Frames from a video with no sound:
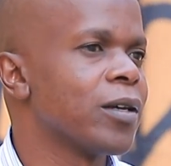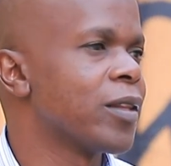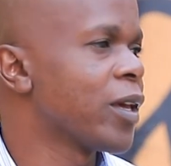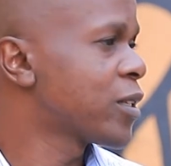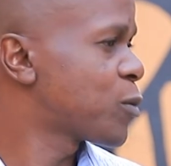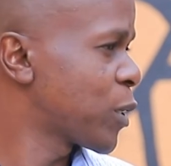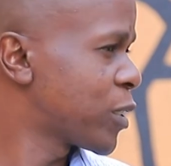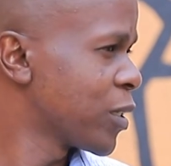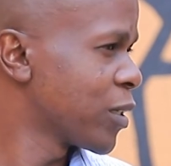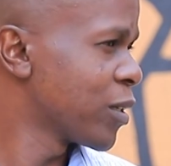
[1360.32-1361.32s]
they are
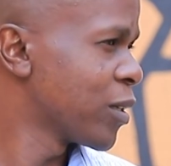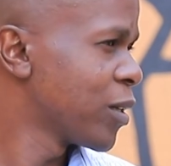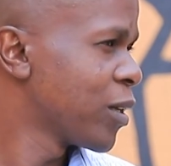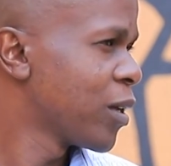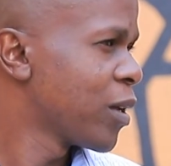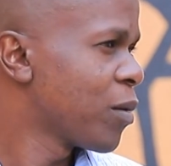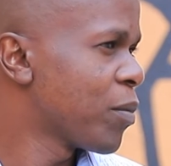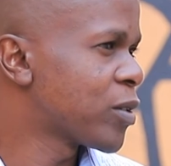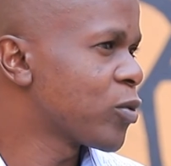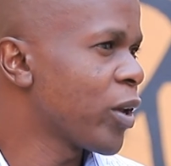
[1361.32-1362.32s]
expecting.
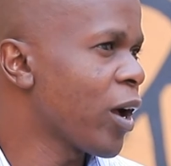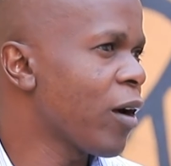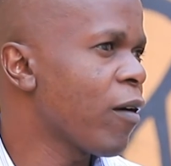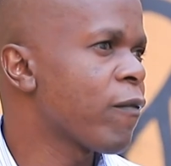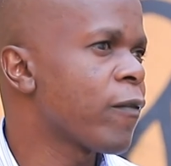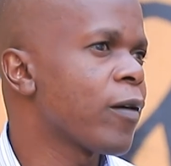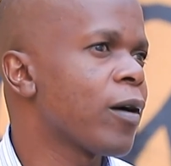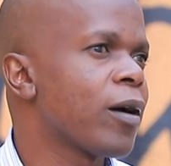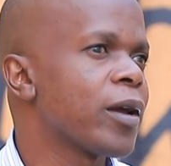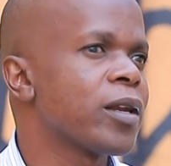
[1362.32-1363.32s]
But we have
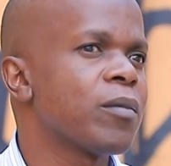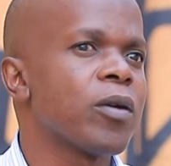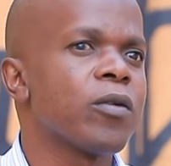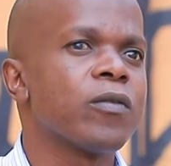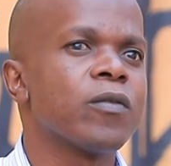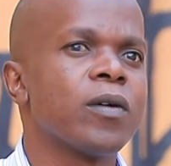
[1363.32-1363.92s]
a number of